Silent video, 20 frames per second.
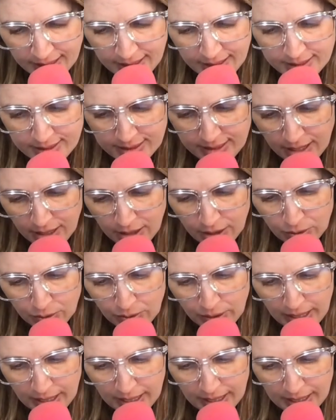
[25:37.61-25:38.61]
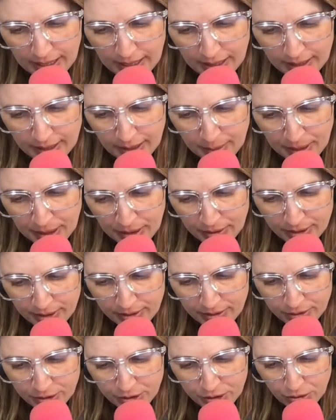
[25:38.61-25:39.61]
So uh, apparently
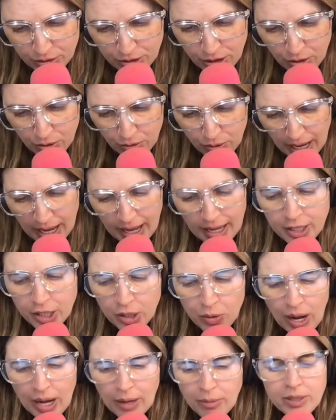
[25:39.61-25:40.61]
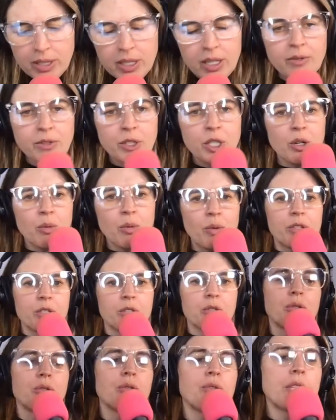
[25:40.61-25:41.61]
they're still co. Uh, you know, I would love to know what the
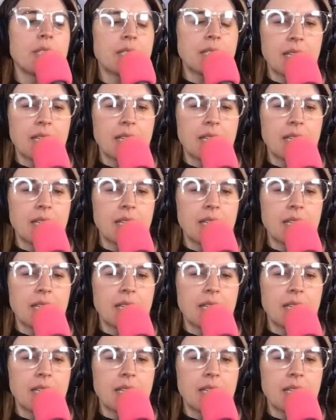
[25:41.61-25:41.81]
truth is.